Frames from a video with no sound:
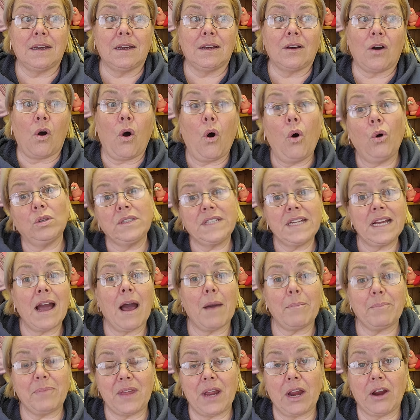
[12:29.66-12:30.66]
holding
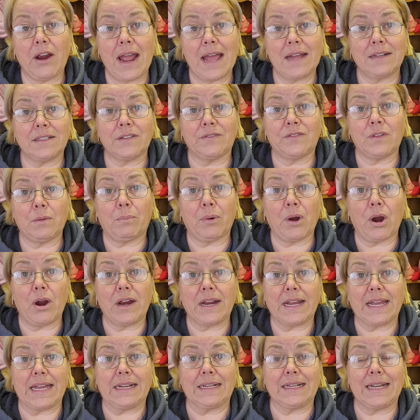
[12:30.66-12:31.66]
up their end of the
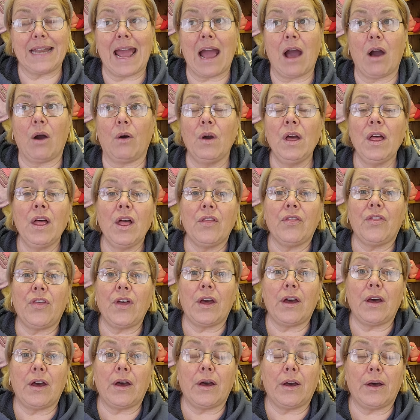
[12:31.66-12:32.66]
bargain. Now,
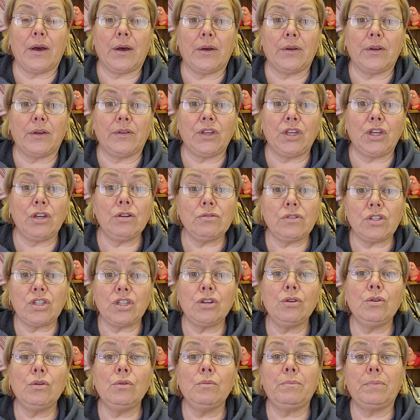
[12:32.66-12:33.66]
the
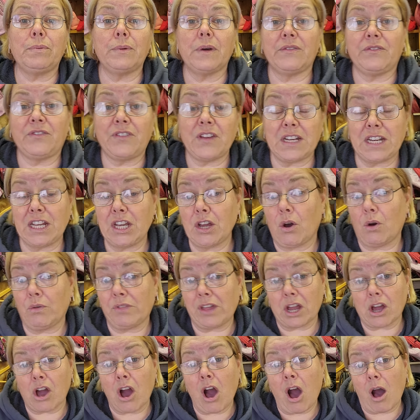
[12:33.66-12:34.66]
YouTube video
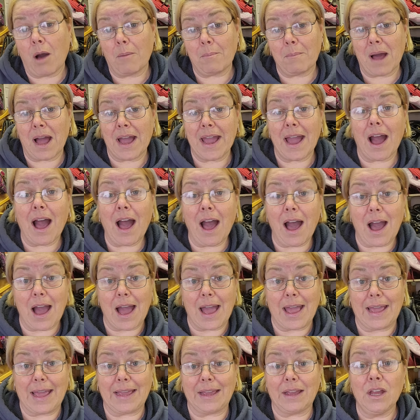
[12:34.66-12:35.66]
that caught my
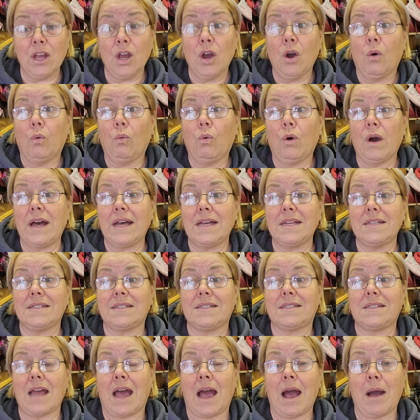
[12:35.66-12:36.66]
eye
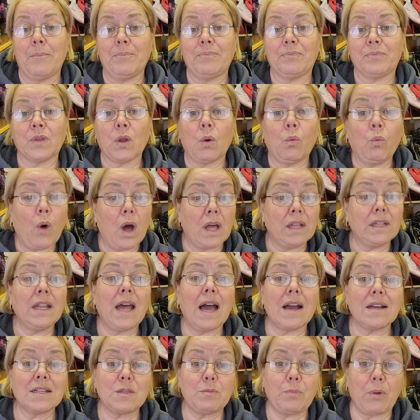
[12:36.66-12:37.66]
was what
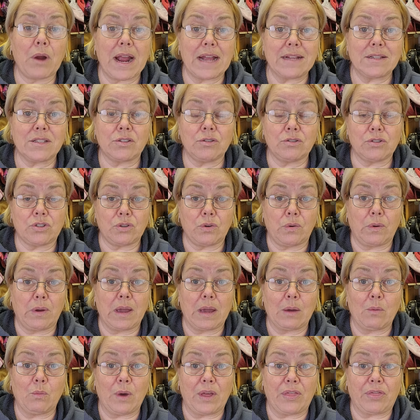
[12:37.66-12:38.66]
luxe brands are
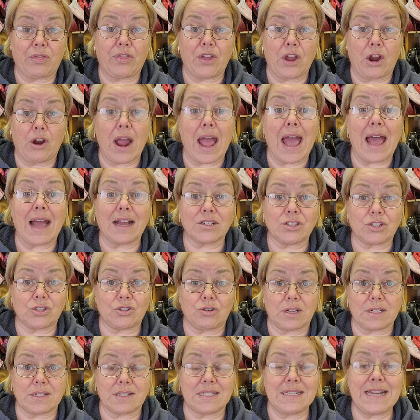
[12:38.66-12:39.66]
doing with their
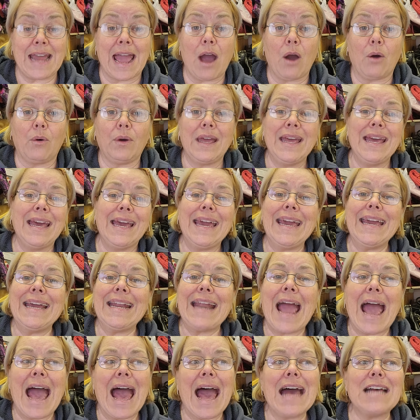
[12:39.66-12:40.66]
extras. Now, it
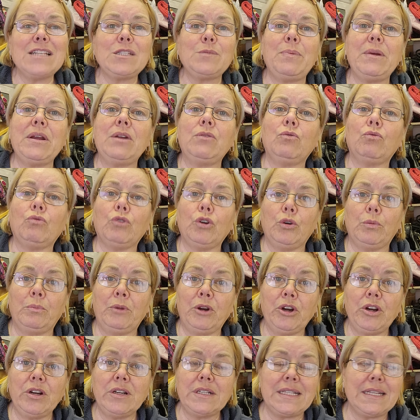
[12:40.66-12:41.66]
has been
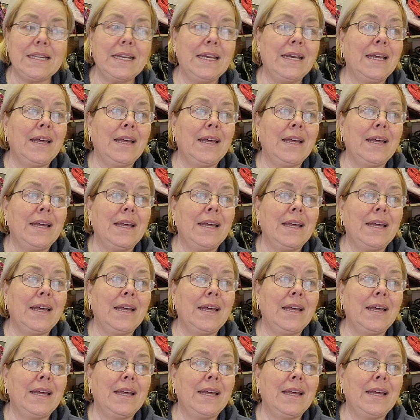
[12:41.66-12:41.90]
rumored